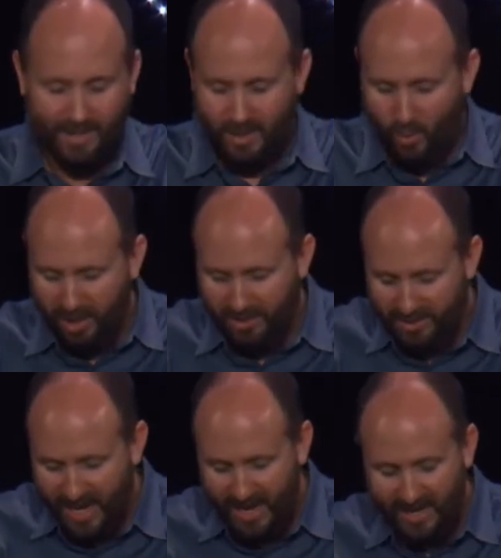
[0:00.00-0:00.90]
What are you
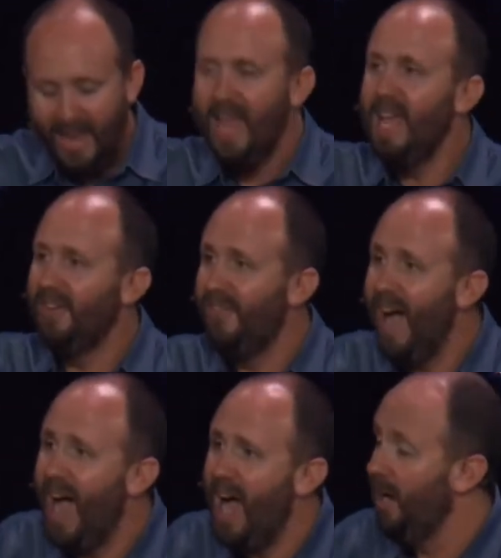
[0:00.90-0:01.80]
saying? If
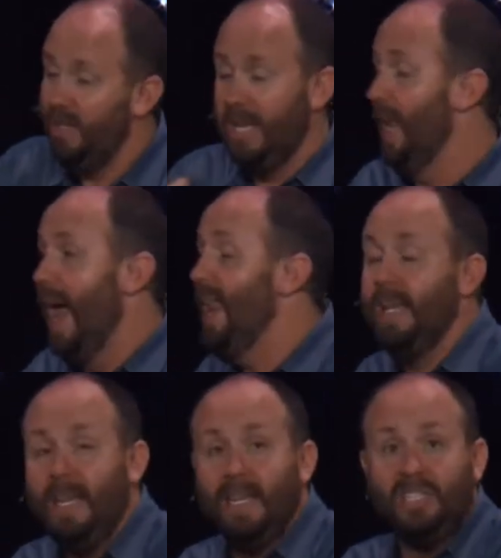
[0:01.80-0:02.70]
and I
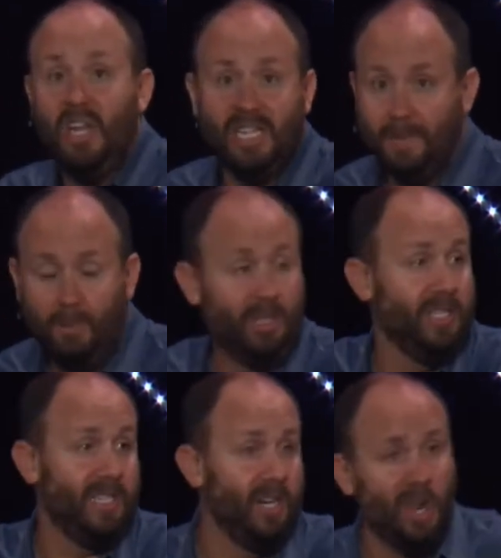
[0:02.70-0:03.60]
didn't get a chance to put
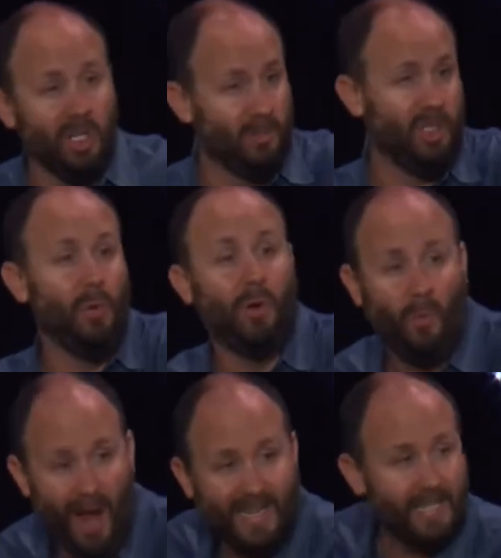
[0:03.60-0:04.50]
this in your notes, but you want to
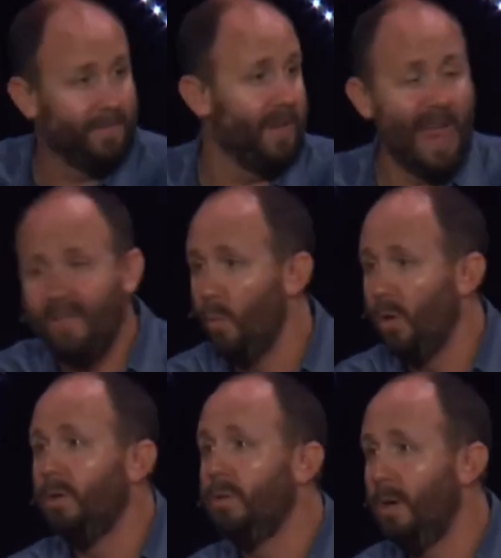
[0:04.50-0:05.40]
write something down that
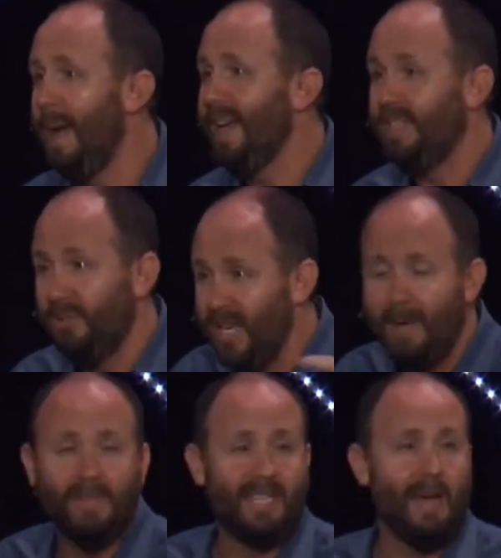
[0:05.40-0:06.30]
we're going to come back to
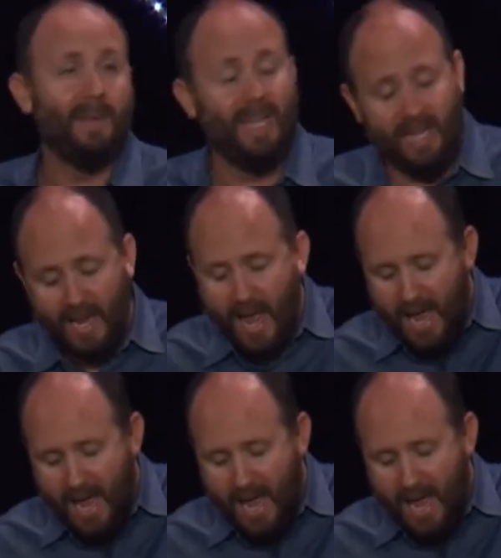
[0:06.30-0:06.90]
time and time again.